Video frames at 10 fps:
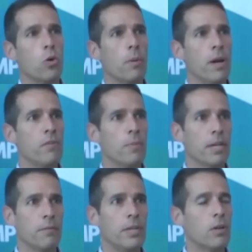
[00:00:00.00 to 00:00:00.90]
hope
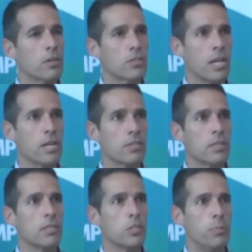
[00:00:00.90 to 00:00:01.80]
everybody really understands
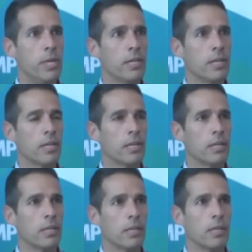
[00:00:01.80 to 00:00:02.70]
the speed
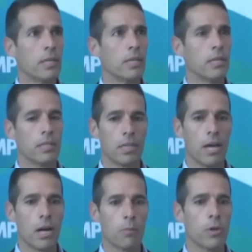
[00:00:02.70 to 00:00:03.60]
and
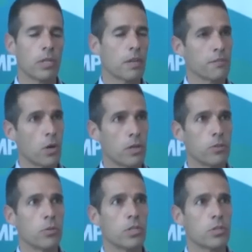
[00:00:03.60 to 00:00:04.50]
the hard work that has gone
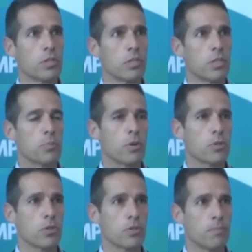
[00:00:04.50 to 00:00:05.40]
into this
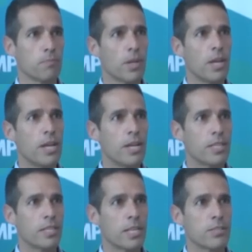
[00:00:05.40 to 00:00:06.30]
process.
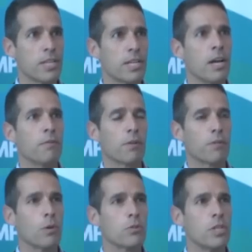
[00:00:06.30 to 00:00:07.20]
That said, I would
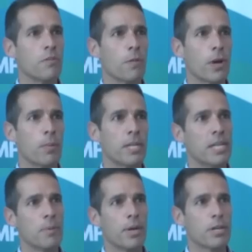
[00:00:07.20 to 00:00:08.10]
of course never
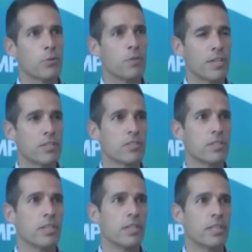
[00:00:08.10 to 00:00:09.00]
recommend anybody to
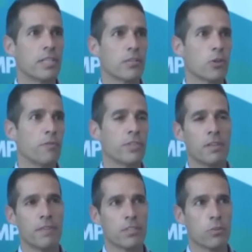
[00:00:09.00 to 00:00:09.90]
invest. That's up for
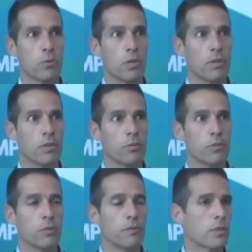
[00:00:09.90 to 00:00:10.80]
the investor
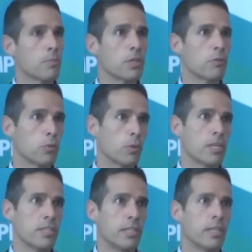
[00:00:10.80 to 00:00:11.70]
for themselves
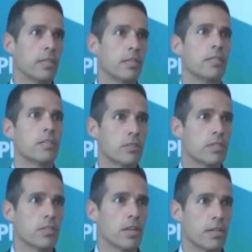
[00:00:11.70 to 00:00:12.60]
to actually
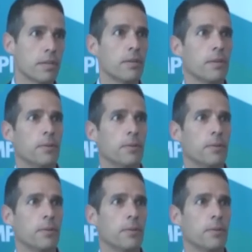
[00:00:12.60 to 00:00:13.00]
decide.